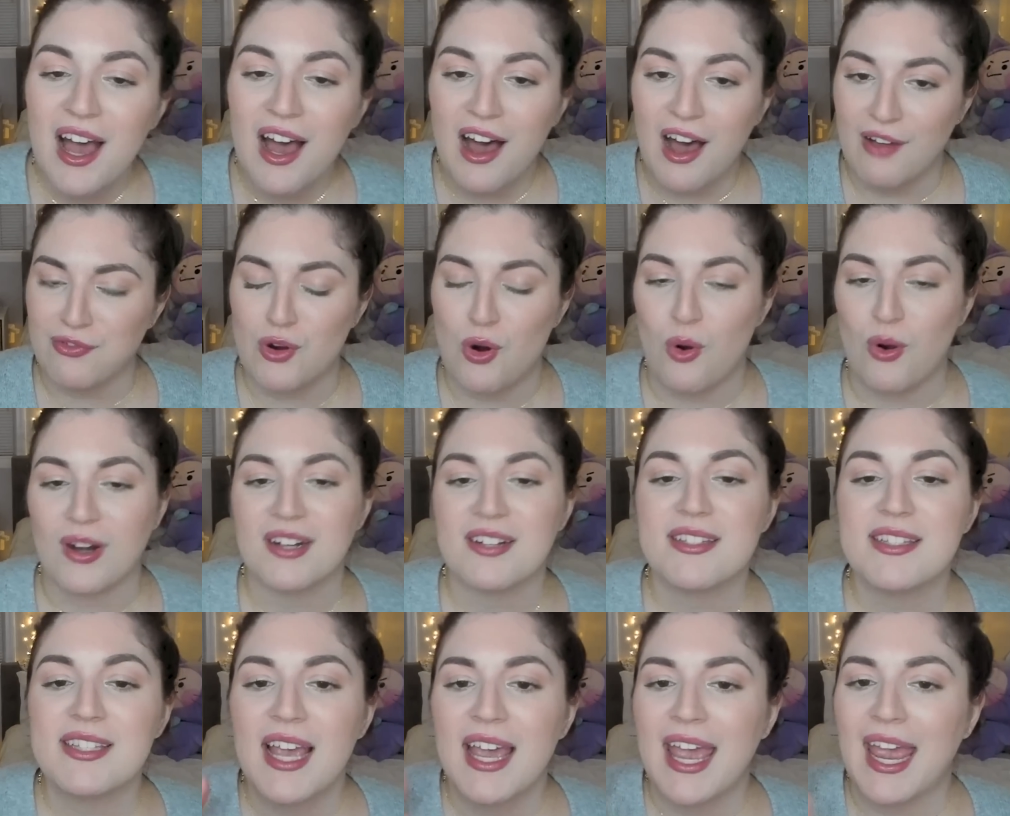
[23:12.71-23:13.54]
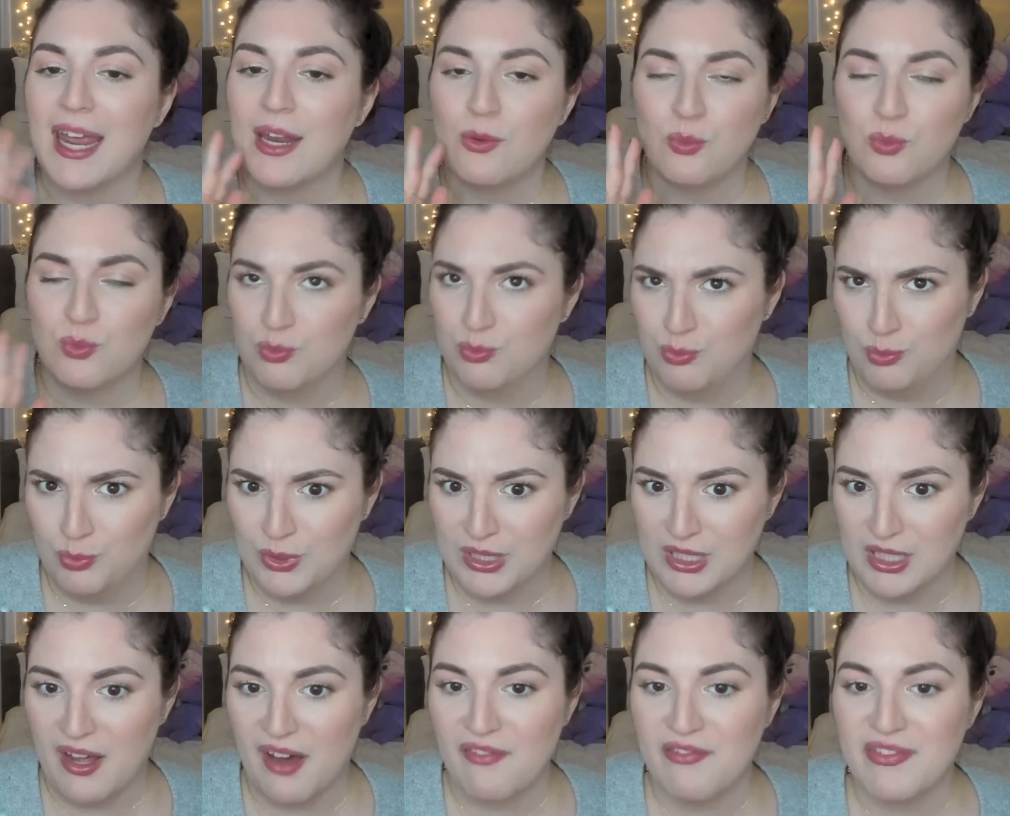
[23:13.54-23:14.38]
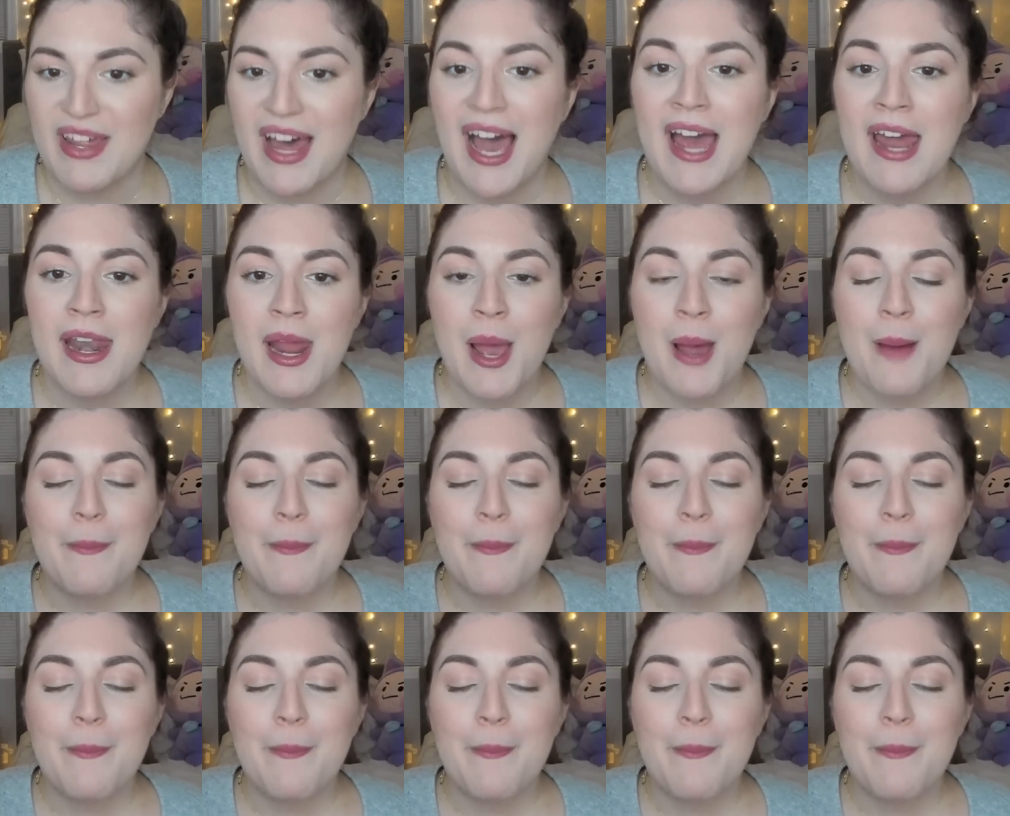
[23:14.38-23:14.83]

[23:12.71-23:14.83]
of course, and would love that.